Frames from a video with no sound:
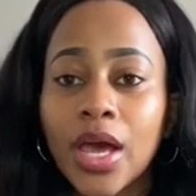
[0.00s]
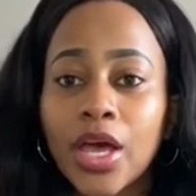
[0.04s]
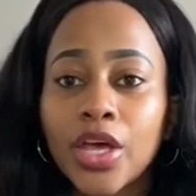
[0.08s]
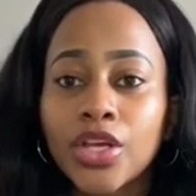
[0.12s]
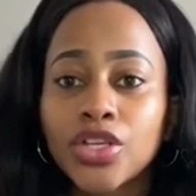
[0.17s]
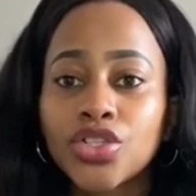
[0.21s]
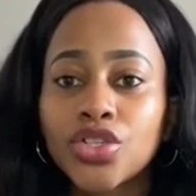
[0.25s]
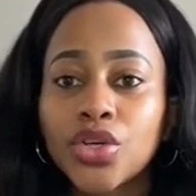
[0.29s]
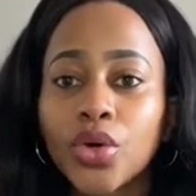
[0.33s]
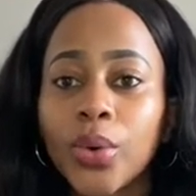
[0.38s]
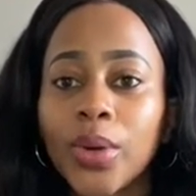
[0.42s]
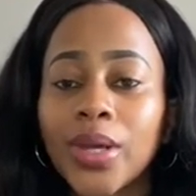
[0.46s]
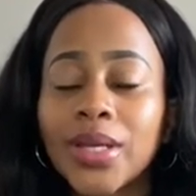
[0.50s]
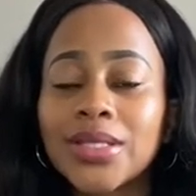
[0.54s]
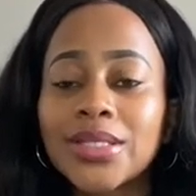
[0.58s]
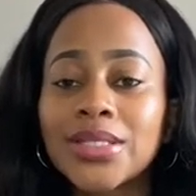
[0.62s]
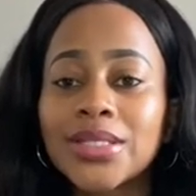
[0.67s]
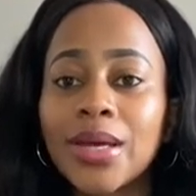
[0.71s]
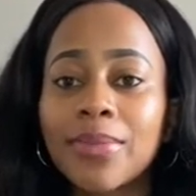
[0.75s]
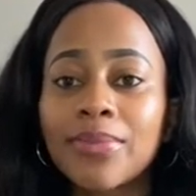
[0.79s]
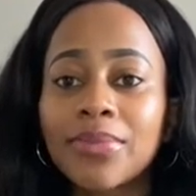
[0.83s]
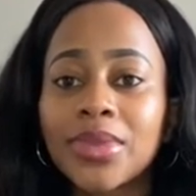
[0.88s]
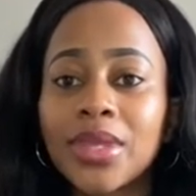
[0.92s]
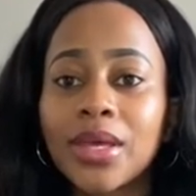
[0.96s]
So it's
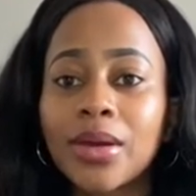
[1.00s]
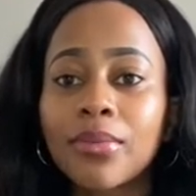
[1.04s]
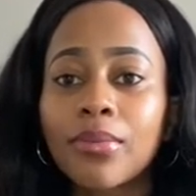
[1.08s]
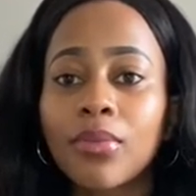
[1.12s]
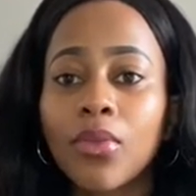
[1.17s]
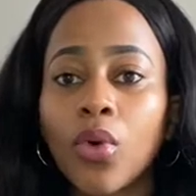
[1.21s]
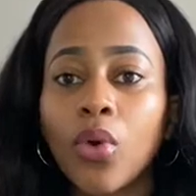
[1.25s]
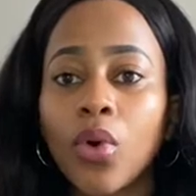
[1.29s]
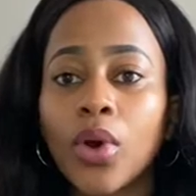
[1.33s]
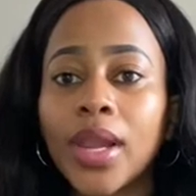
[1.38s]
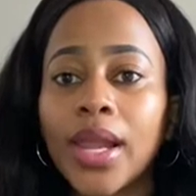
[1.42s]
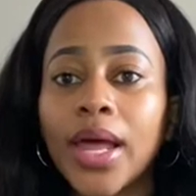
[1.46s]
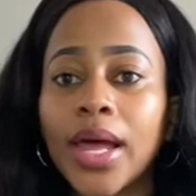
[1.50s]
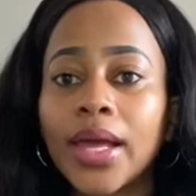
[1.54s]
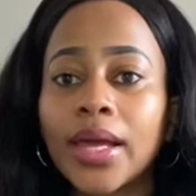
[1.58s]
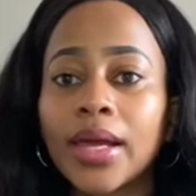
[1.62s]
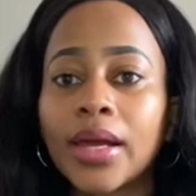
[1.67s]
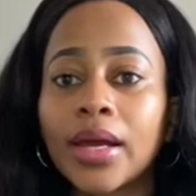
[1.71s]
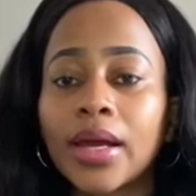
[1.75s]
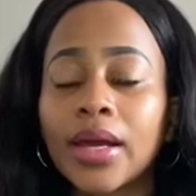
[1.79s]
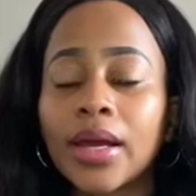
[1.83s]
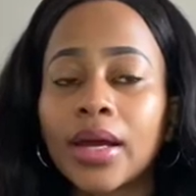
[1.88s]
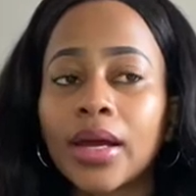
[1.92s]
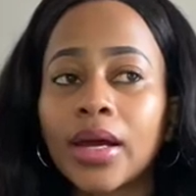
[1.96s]
something more
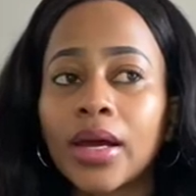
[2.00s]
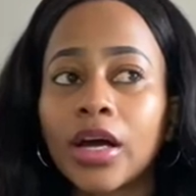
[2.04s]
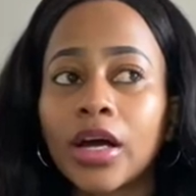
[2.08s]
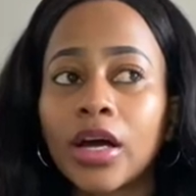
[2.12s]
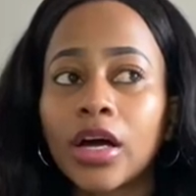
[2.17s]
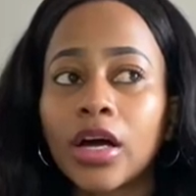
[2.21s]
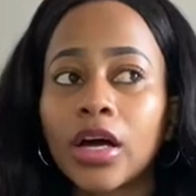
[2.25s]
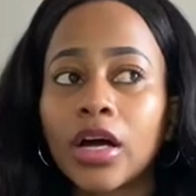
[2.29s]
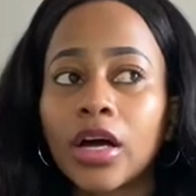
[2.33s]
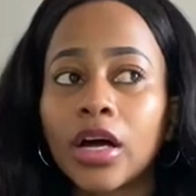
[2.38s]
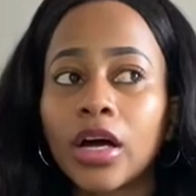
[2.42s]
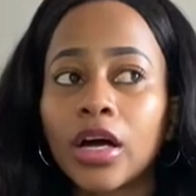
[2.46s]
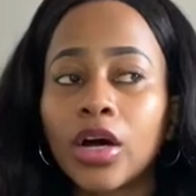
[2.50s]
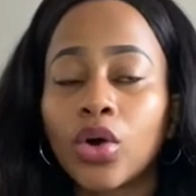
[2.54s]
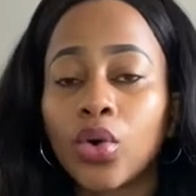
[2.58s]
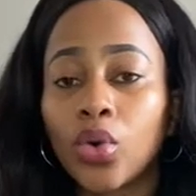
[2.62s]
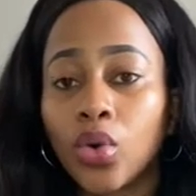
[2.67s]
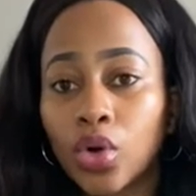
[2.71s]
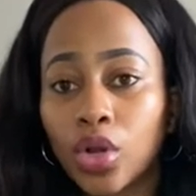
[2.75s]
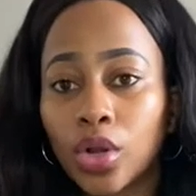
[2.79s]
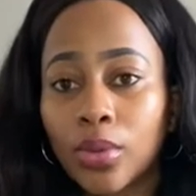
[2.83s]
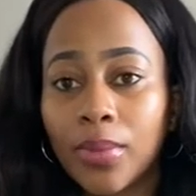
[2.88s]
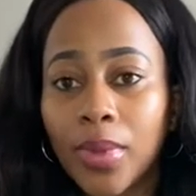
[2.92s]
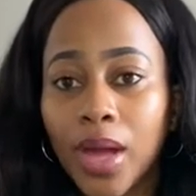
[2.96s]
like
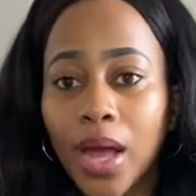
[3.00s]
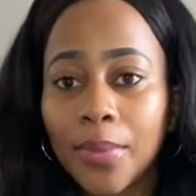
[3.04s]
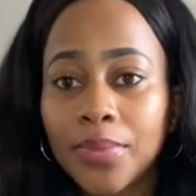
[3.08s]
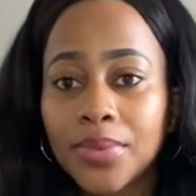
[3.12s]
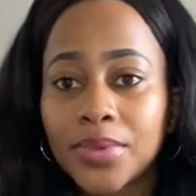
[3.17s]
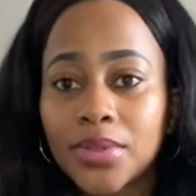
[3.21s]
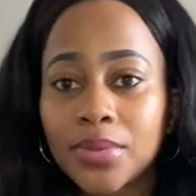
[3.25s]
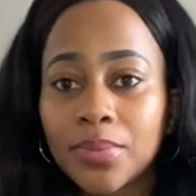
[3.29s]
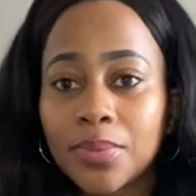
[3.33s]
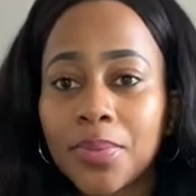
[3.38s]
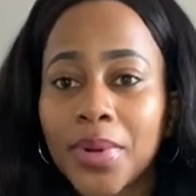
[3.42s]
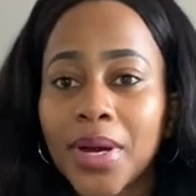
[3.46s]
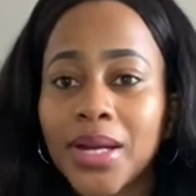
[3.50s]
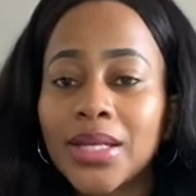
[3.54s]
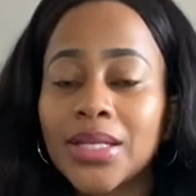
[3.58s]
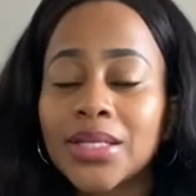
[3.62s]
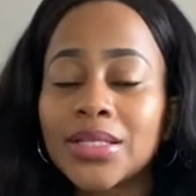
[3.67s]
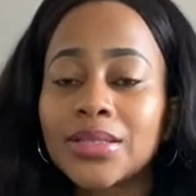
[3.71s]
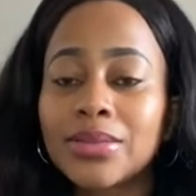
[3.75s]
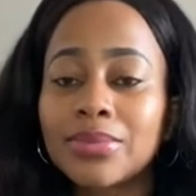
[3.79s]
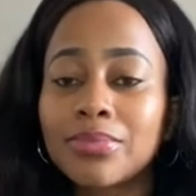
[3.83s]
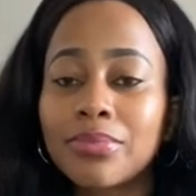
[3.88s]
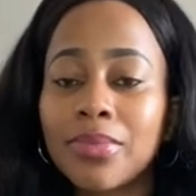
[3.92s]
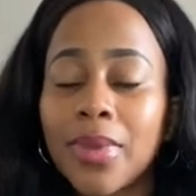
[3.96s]
Google Maps, but
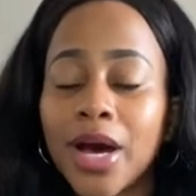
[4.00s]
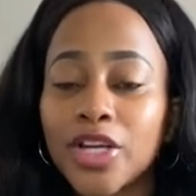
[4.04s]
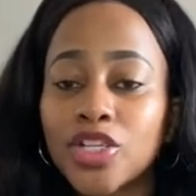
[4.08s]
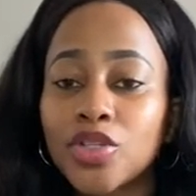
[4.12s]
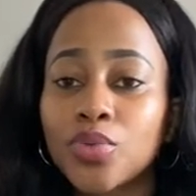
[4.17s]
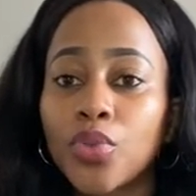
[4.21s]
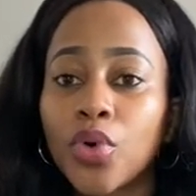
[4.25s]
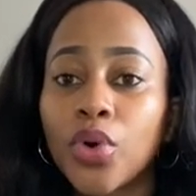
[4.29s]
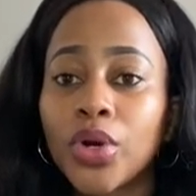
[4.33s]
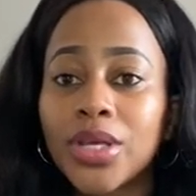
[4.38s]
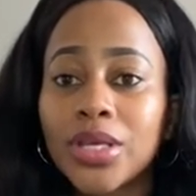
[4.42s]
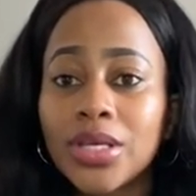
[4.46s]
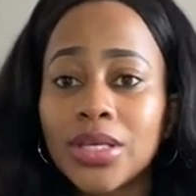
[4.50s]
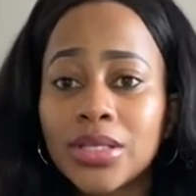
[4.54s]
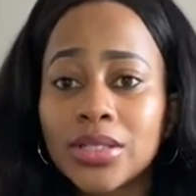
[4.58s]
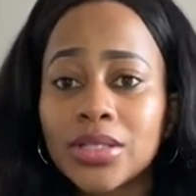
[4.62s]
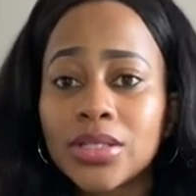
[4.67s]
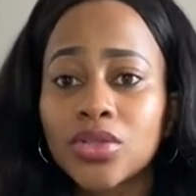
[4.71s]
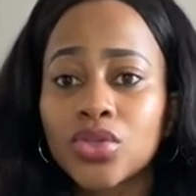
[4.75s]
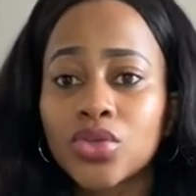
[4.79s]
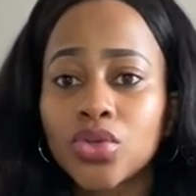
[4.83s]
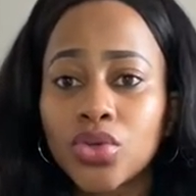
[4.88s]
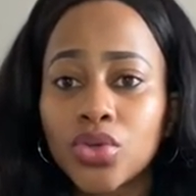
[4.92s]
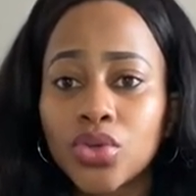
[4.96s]
it's much more easy
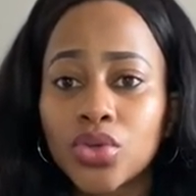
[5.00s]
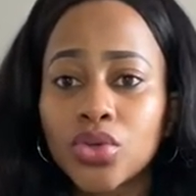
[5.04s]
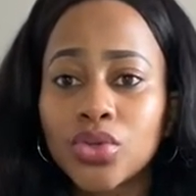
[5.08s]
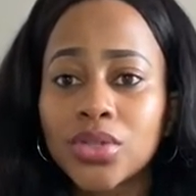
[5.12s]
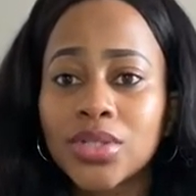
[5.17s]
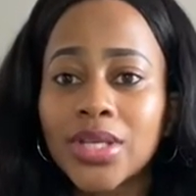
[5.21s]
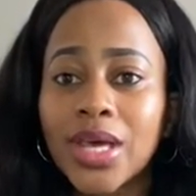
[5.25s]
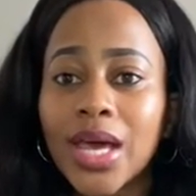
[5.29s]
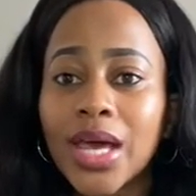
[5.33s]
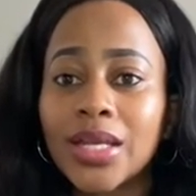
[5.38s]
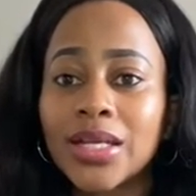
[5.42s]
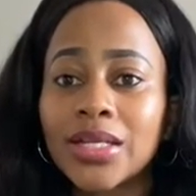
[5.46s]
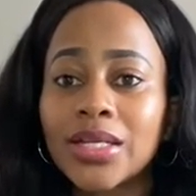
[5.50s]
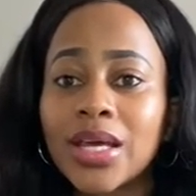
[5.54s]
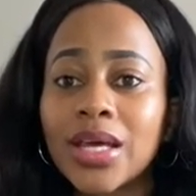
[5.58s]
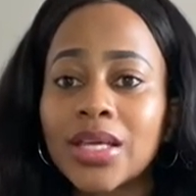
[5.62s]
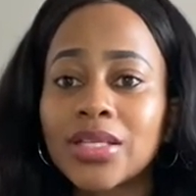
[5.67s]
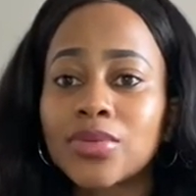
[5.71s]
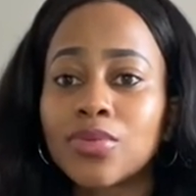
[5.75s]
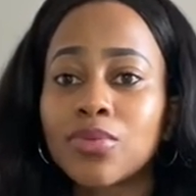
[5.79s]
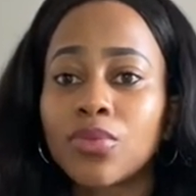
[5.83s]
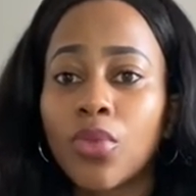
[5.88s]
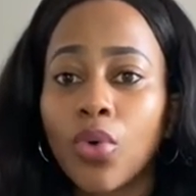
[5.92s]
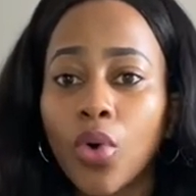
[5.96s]
to use and it
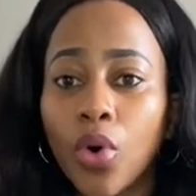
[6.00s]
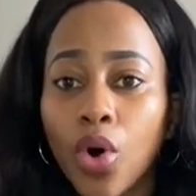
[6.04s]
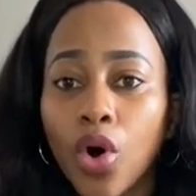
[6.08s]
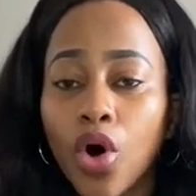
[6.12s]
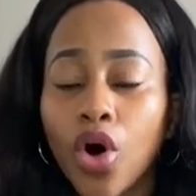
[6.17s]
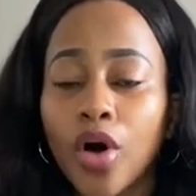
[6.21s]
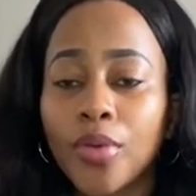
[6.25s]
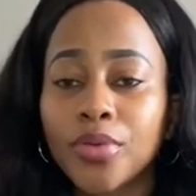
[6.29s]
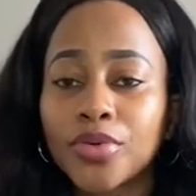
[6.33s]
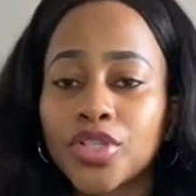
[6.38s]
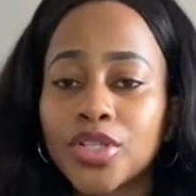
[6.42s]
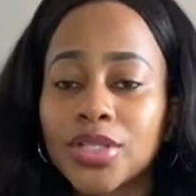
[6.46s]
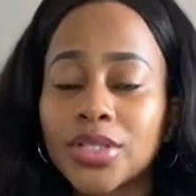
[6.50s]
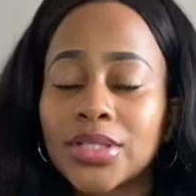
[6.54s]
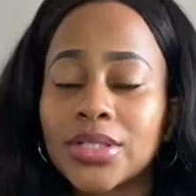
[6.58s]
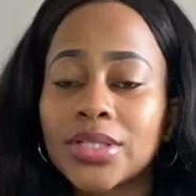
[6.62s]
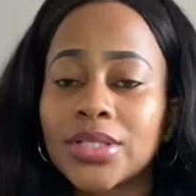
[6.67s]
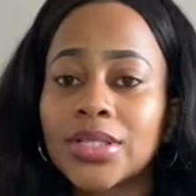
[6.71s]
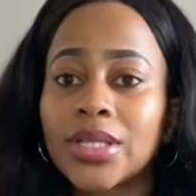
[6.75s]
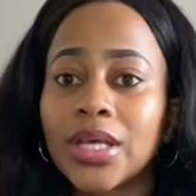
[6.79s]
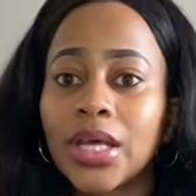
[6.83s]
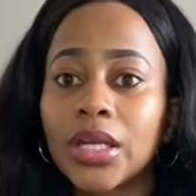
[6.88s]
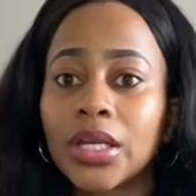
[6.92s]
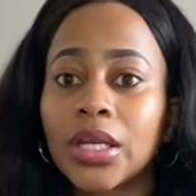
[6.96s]
has more options
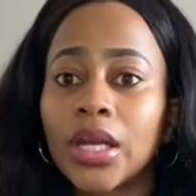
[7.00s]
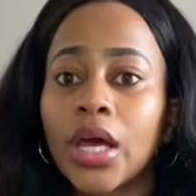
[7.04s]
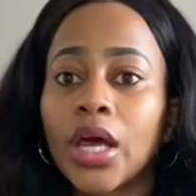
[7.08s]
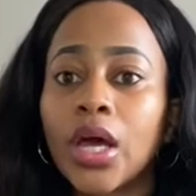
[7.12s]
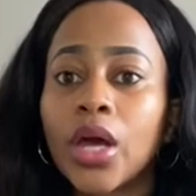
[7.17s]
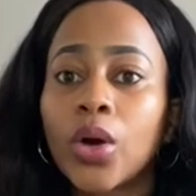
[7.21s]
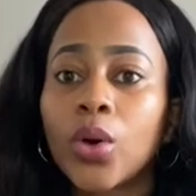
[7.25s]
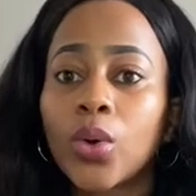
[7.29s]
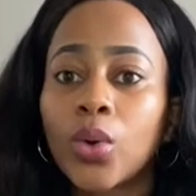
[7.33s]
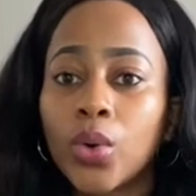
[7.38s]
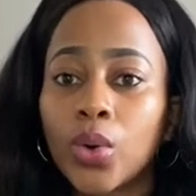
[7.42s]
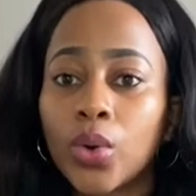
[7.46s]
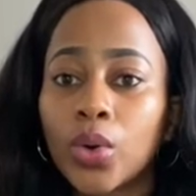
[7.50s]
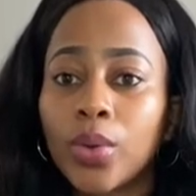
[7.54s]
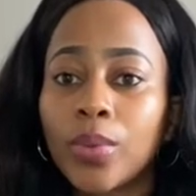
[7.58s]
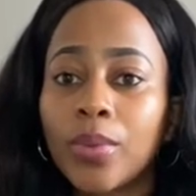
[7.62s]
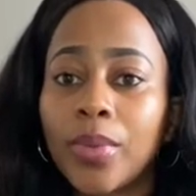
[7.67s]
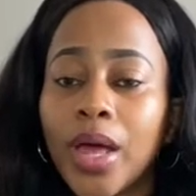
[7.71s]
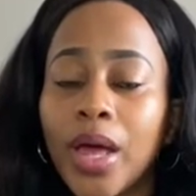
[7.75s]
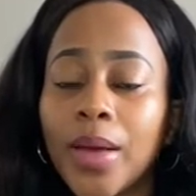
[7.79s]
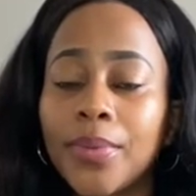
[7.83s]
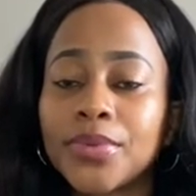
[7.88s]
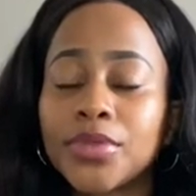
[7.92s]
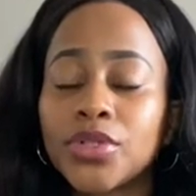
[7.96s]
than Google
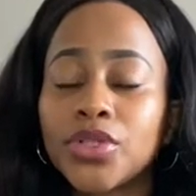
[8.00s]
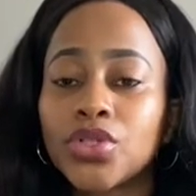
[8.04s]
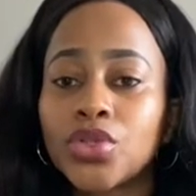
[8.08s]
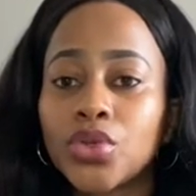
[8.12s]
Maps.